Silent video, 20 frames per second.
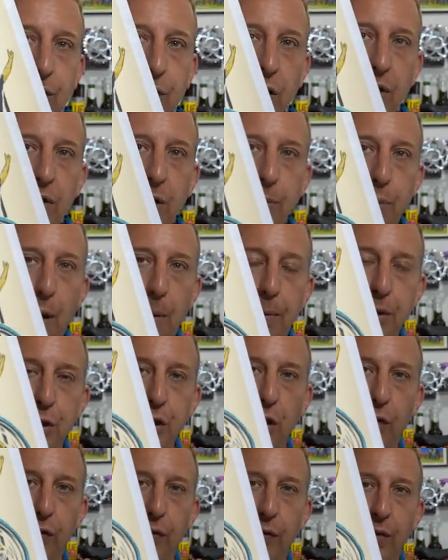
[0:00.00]
do some proper
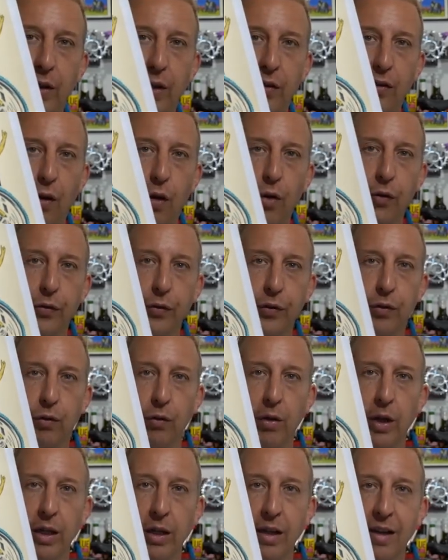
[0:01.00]
shots of this on
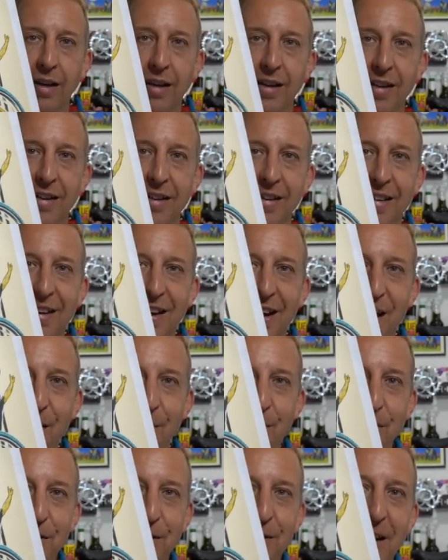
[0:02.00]
screen,
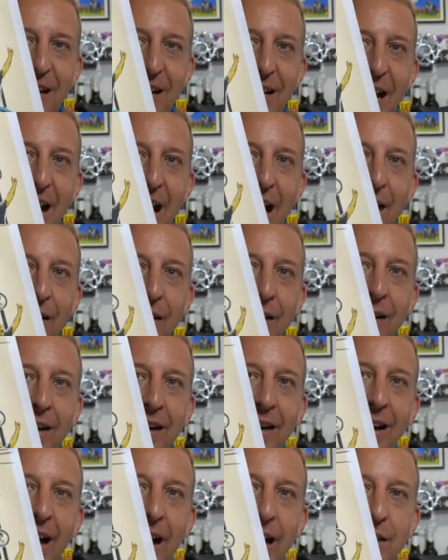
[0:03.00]
but check it out.
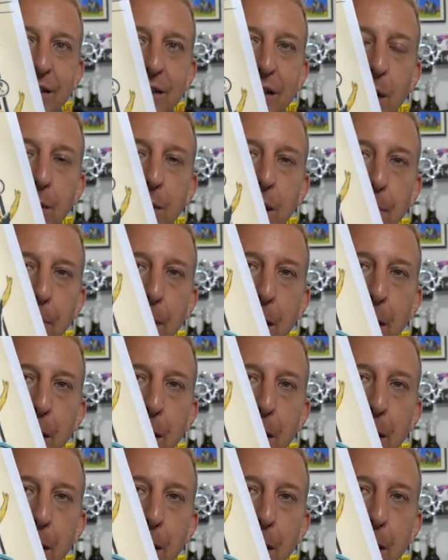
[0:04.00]
And so many